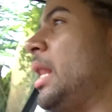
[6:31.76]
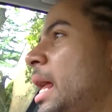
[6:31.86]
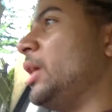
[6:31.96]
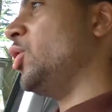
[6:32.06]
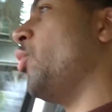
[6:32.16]

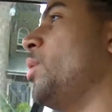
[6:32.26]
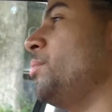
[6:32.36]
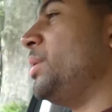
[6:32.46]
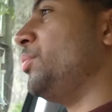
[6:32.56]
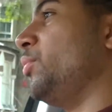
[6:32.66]
Like, you know when
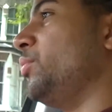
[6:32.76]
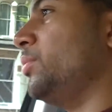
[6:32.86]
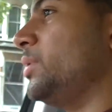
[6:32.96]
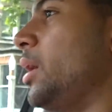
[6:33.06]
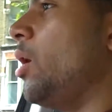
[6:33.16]
people
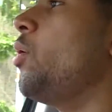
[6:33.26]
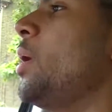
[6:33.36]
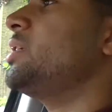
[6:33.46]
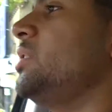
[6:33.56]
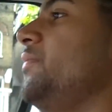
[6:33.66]
say, "Oh,
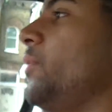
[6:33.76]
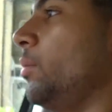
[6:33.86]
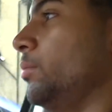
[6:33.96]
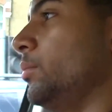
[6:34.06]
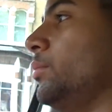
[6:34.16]
where's he
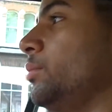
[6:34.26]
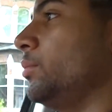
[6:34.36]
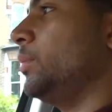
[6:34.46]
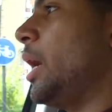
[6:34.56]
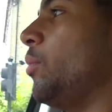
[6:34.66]
from?"
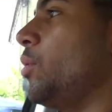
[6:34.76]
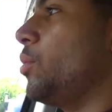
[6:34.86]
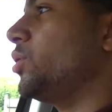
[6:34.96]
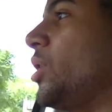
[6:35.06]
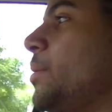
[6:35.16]
Like, well,
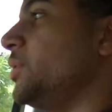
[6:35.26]
what tribe